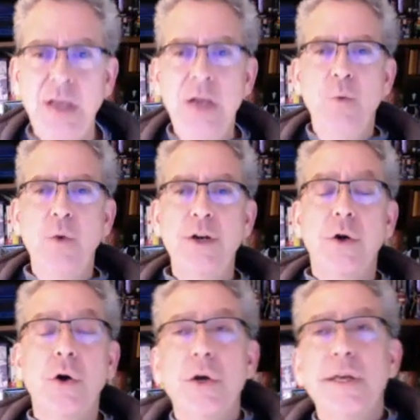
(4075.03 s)
when
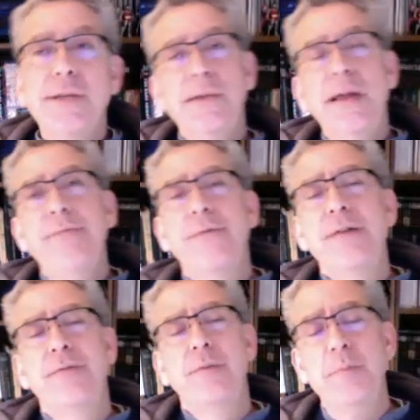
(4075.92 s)
Kirk is let
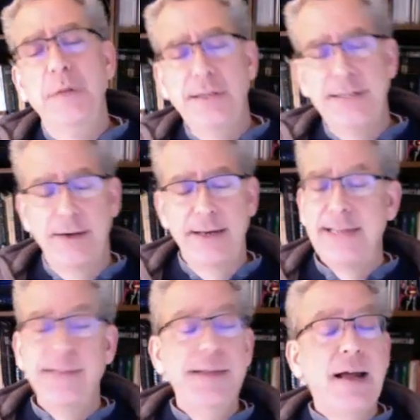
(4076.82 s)
free from the military, he
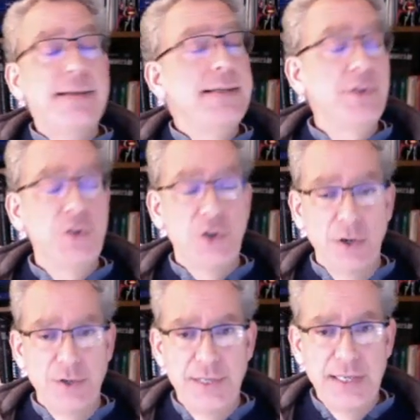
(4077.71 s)
is not
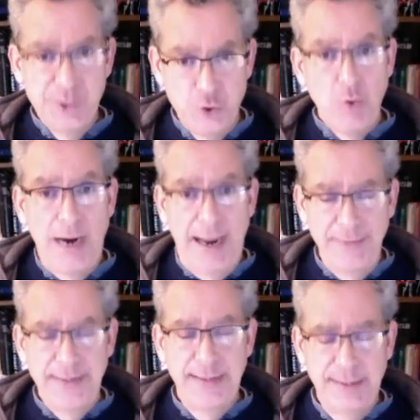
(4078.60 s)
discharged, he is
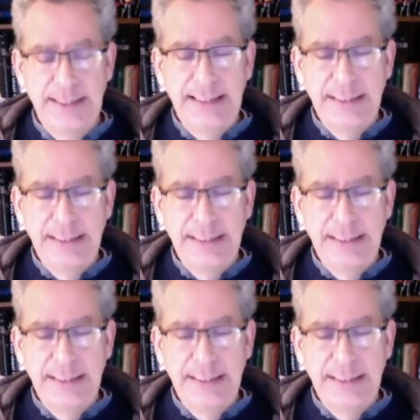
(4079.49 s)
drafted. He